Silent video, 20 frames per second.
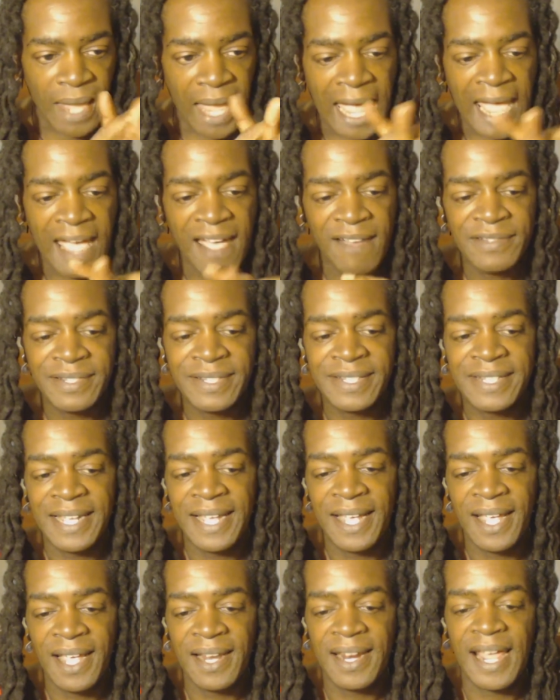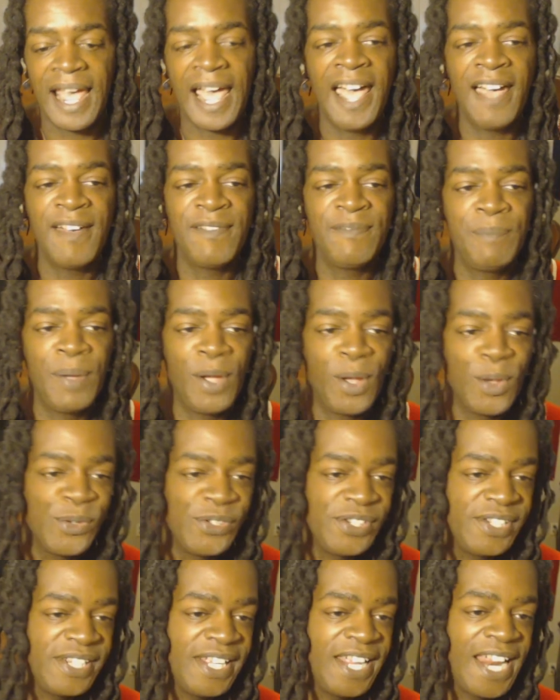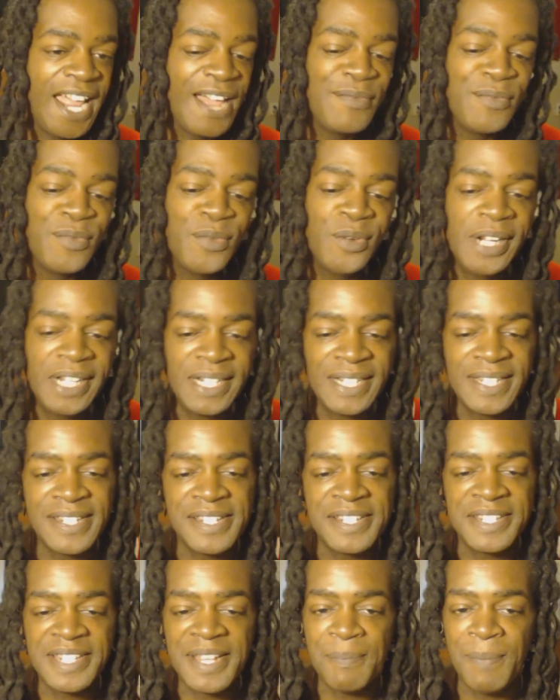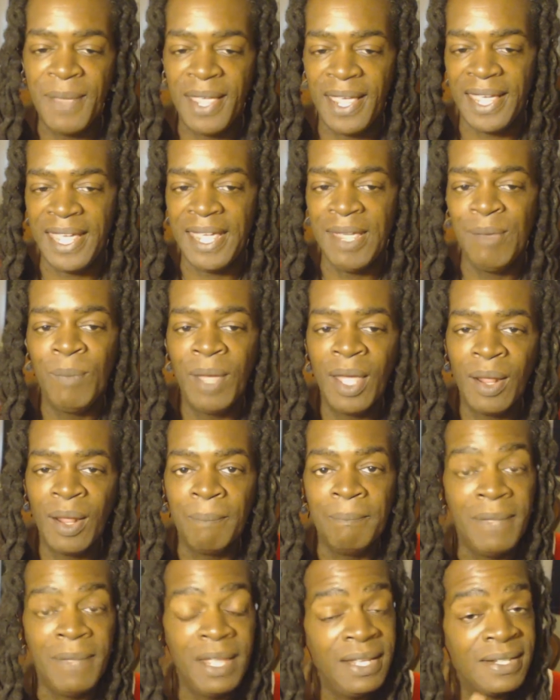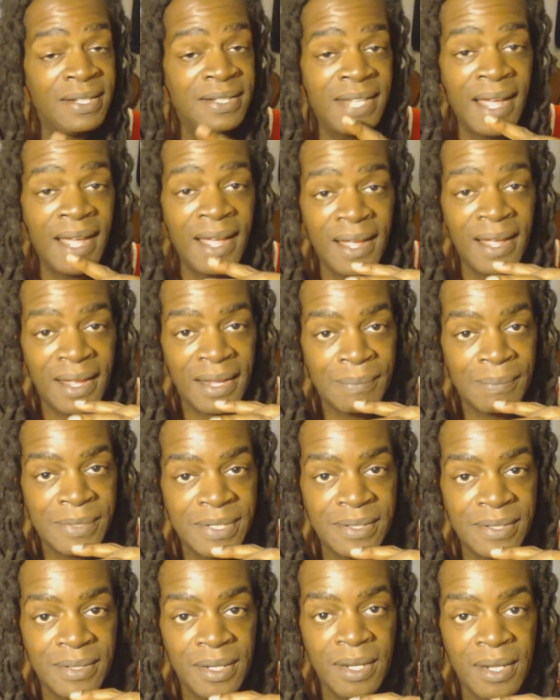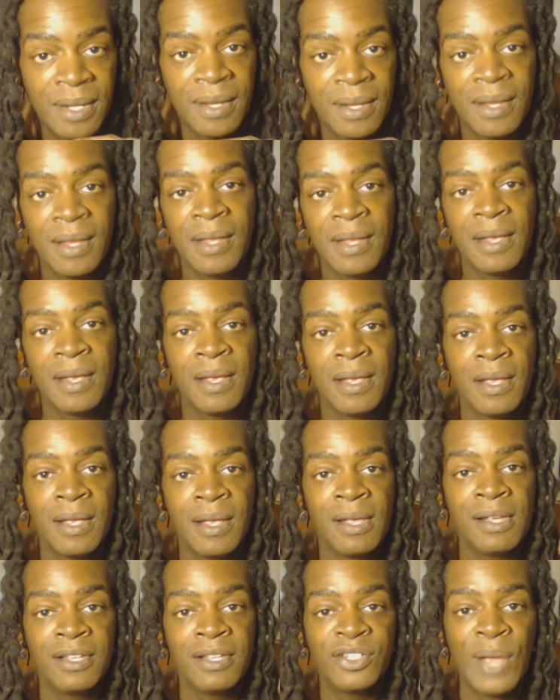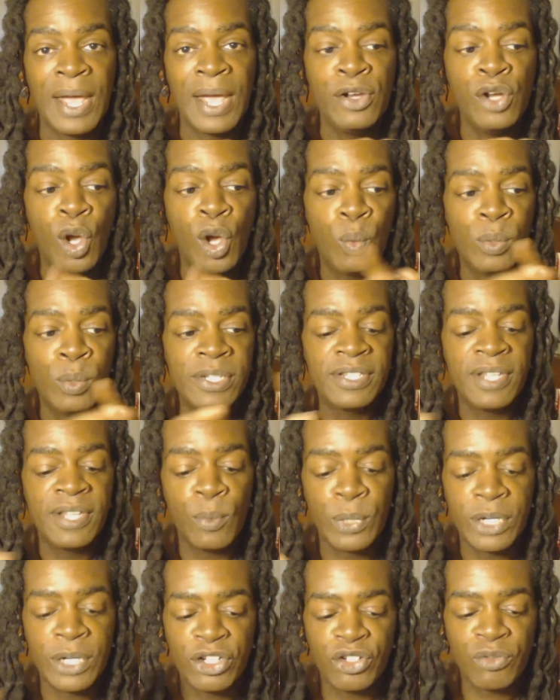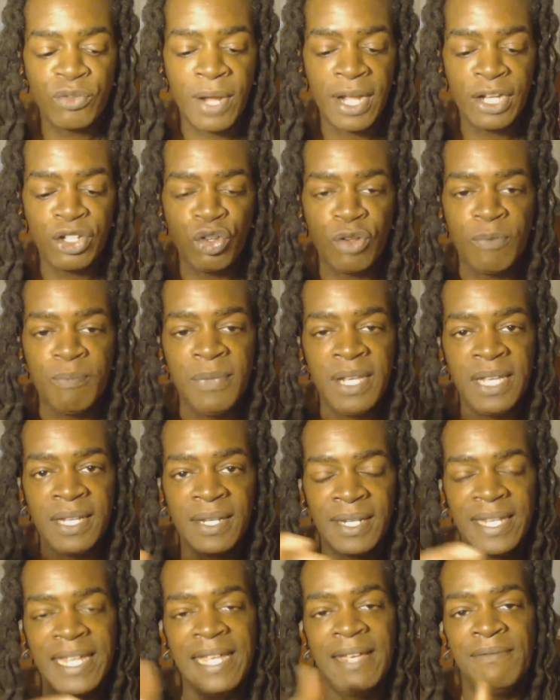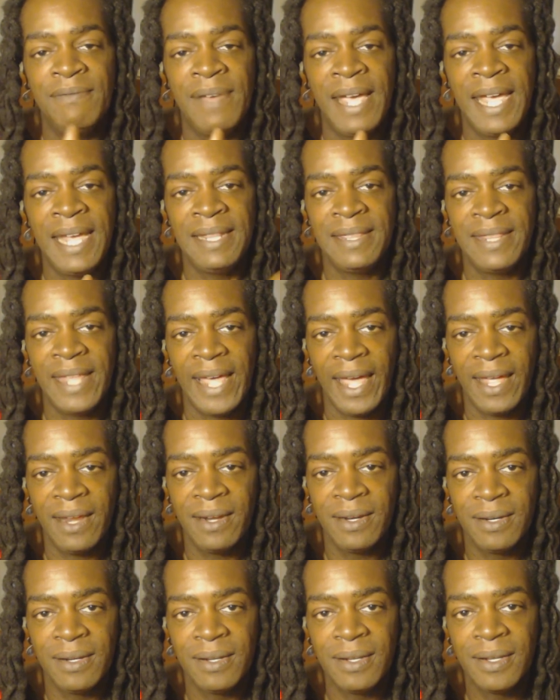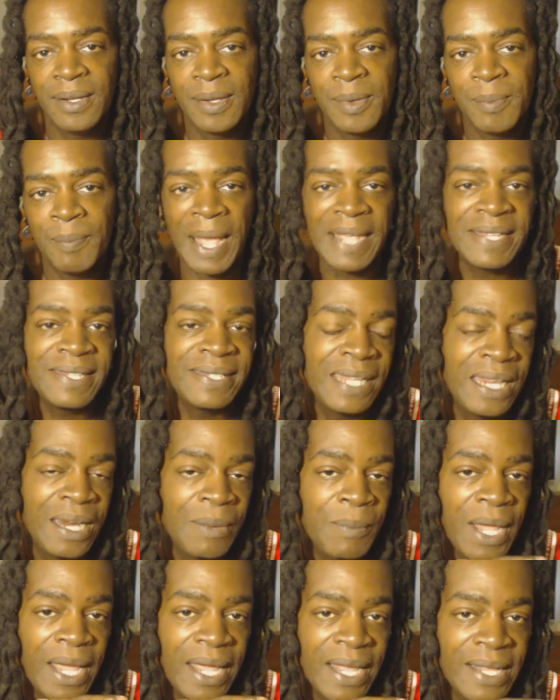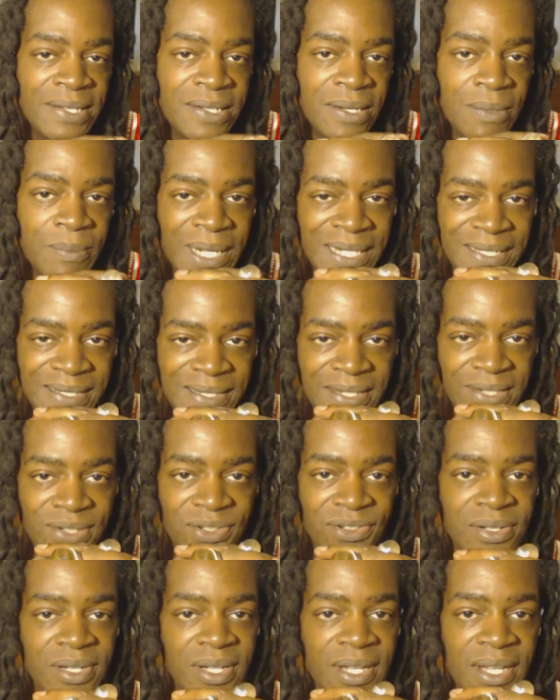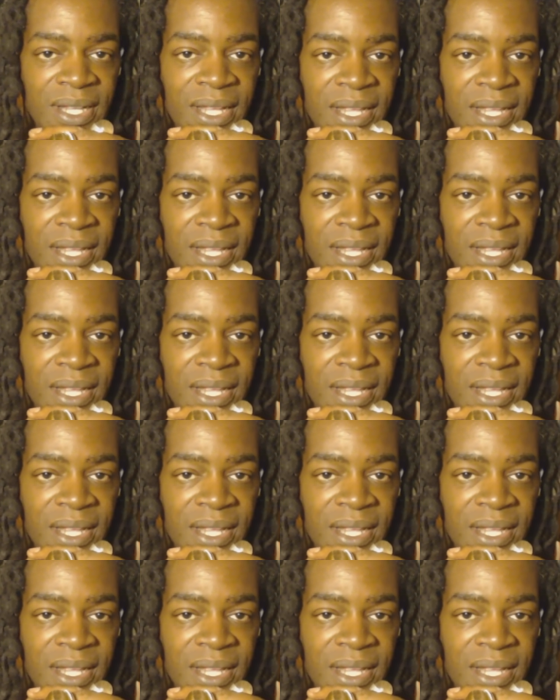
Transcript: I've said, I've posted, I've written, send me an email a million times. So I know when someone is trying to immediately evade that by sending me an instant message.